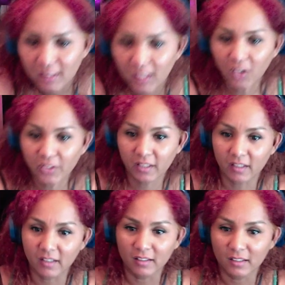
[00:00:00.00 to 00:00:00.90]
Oh
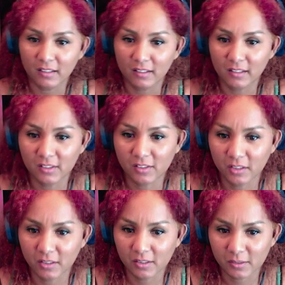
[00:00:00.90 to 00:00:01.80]
yeah, it's
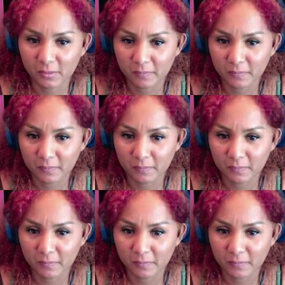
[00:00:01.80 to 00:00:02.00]
just